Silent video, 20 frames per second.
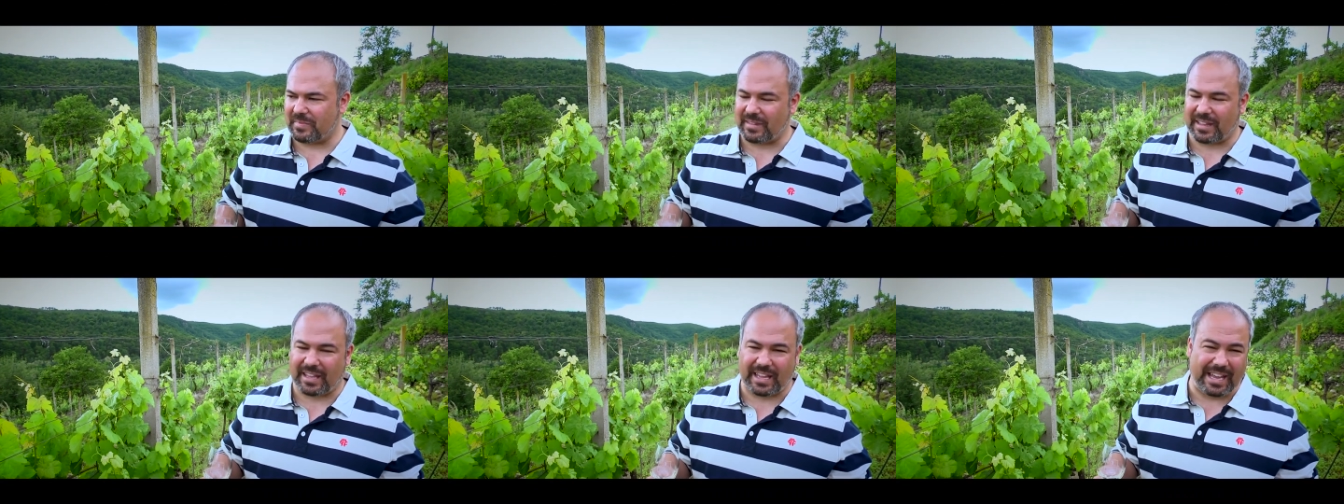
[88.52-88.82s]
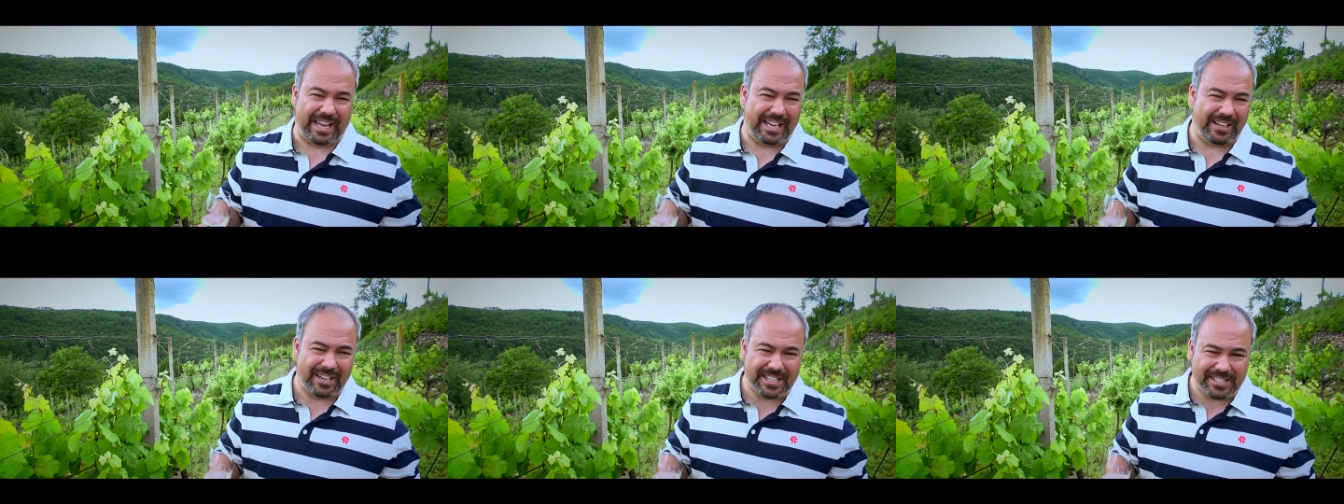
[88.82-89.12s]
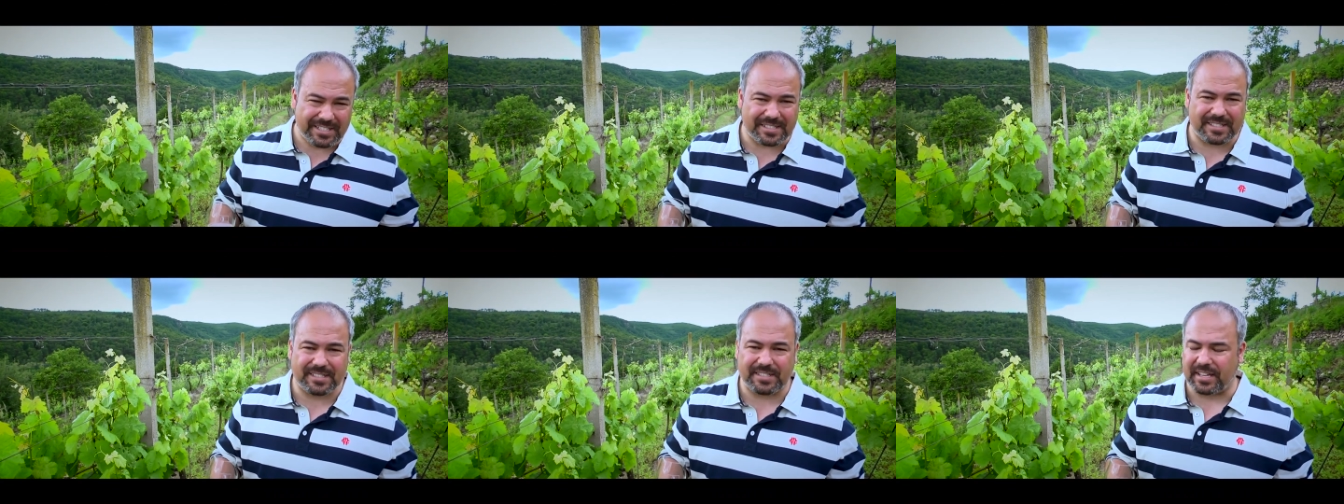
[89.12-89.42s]
Can I
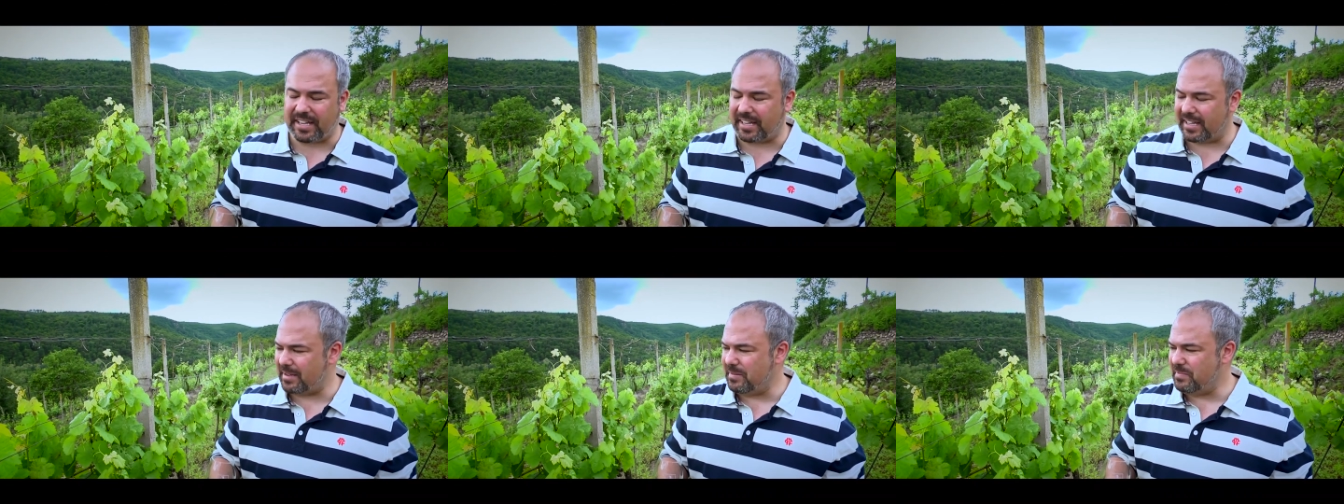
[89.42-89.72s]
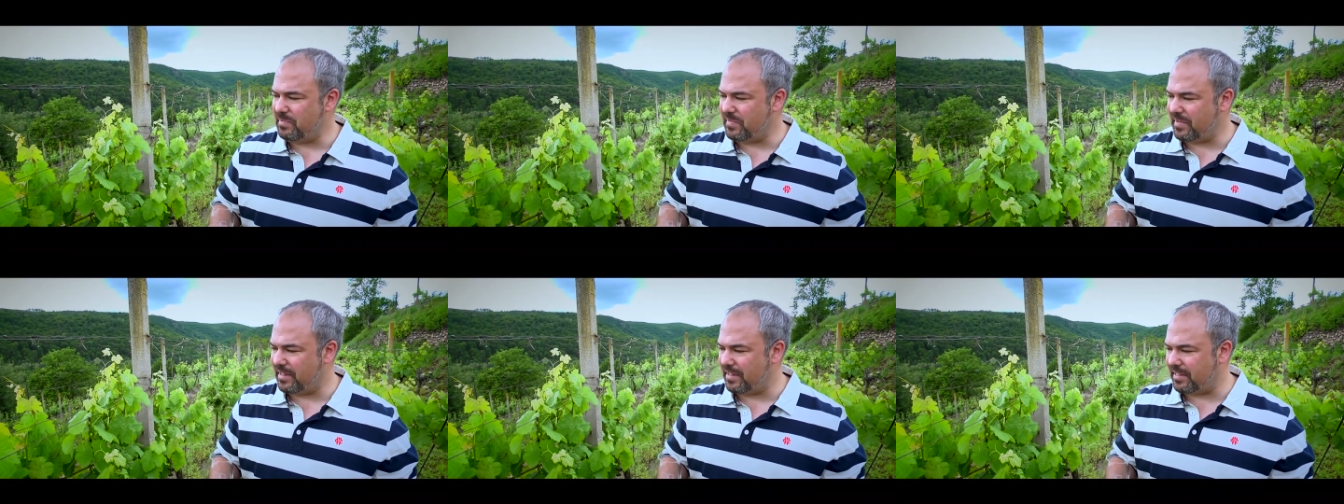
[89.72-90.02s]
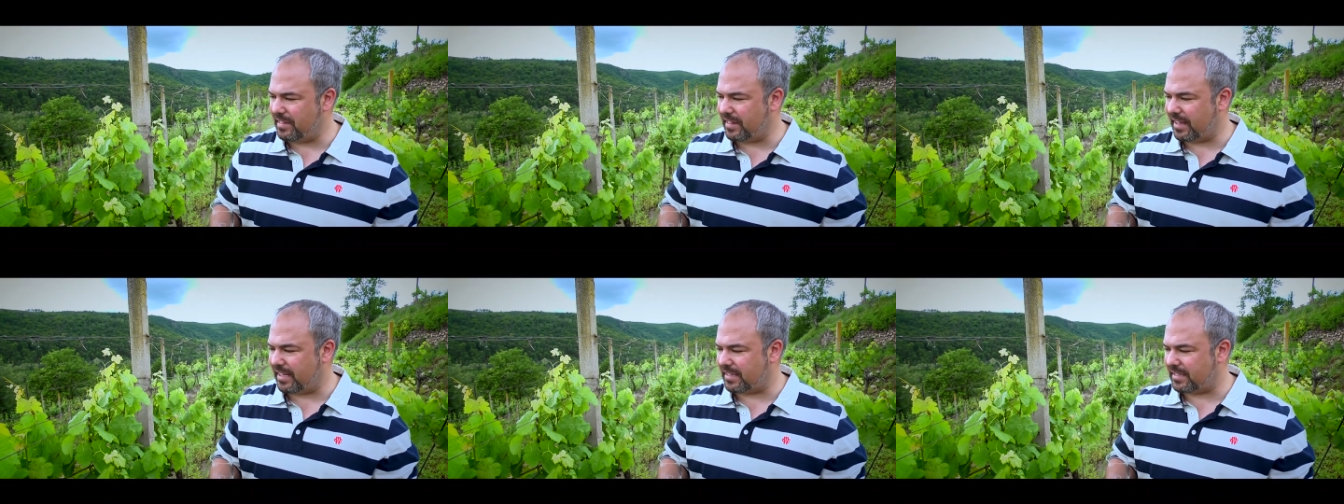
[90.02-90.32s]
just say
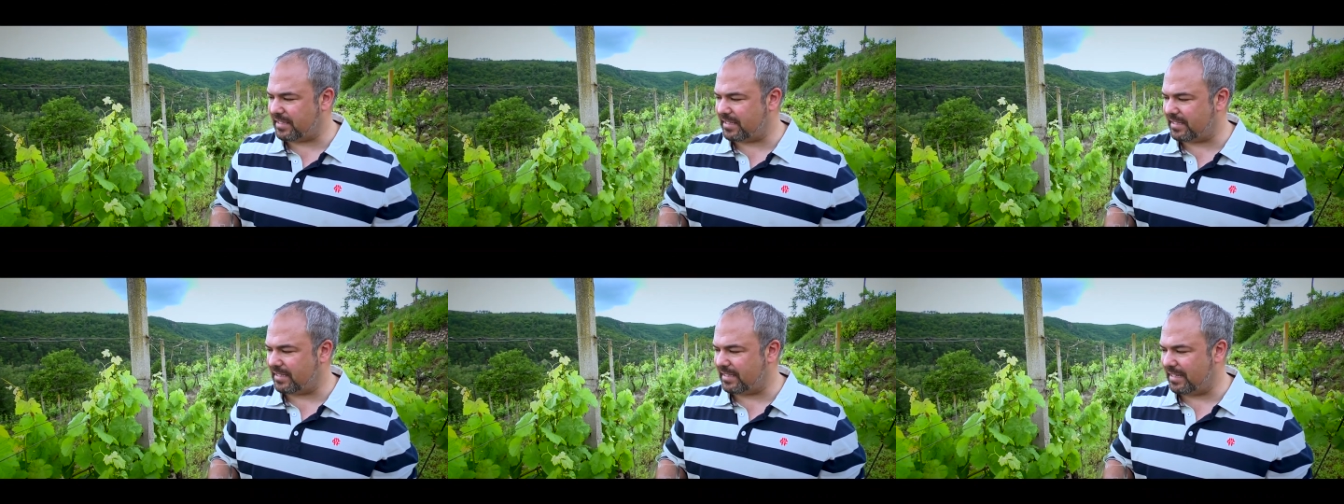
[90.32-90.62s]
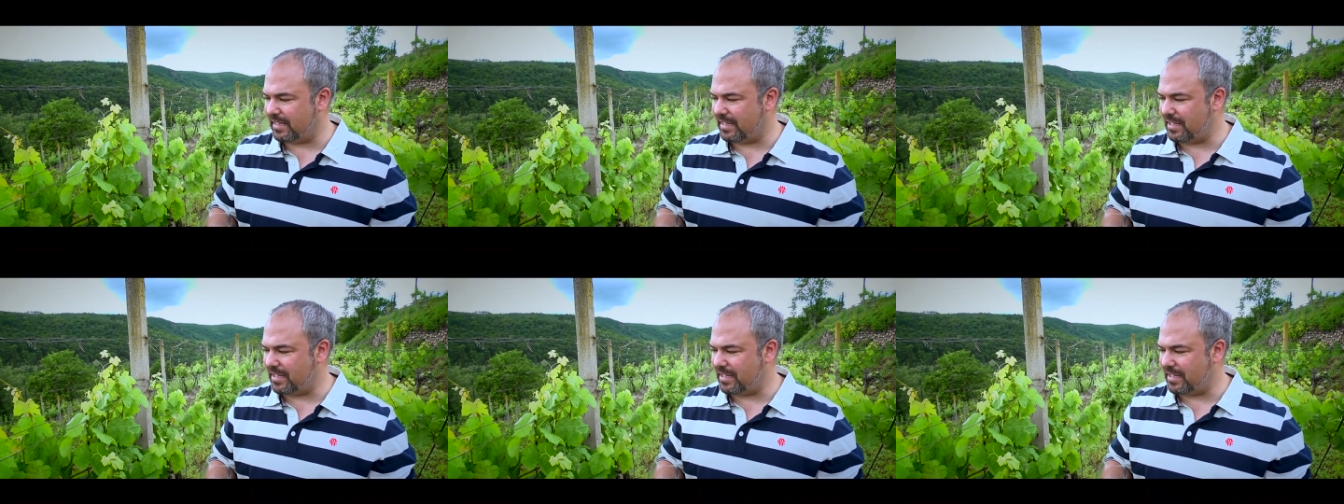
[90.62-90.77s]
that